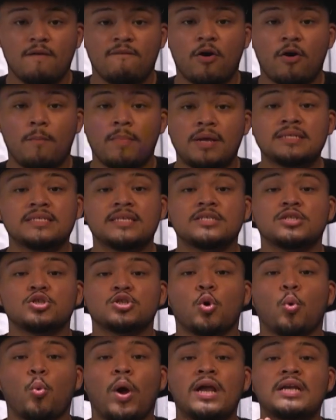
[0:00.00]
from a
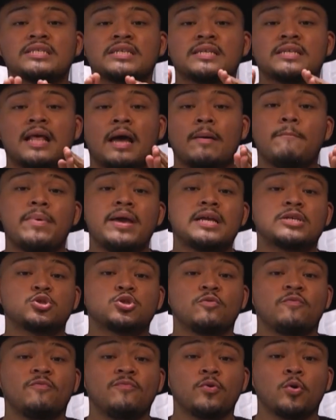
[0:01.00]
situation that
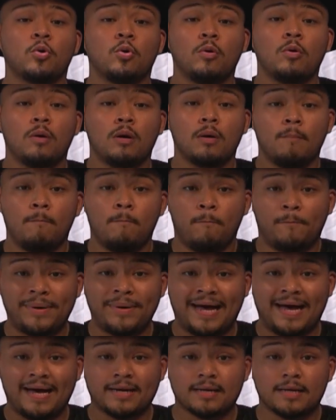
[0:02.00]
makes you feel
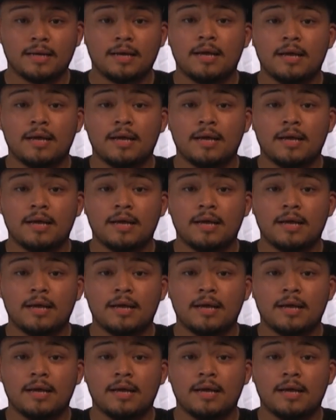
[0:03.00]
bad.